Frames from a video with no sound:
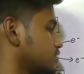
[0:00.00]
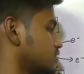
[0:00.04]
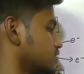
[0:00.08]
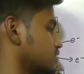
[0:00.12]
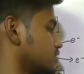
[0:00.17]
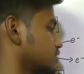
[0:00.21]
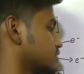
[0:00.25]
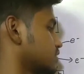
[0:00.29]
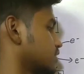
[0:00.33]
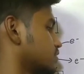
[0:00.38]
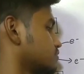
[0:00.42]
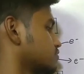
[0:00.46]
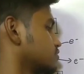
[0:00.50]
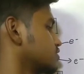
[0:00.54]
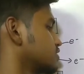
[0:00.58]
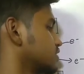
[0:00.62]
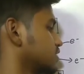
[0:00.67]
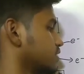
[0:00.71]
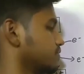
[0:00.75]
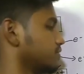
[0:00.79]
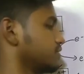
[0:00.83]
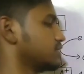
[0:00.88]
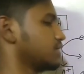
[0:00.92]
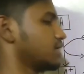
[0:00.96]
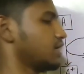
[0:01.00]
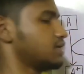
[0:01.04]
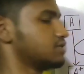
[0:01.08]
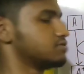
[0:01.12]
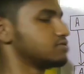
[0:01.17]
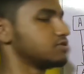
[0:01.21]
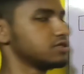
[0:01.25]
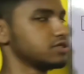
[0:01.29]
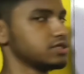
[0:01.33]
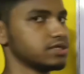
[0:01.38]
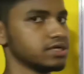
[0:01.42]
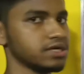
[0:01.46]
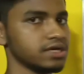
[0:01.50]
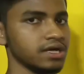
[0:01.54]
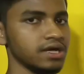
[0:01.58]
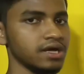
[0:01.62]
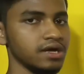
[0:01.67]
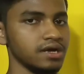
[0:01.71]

6000, 7000,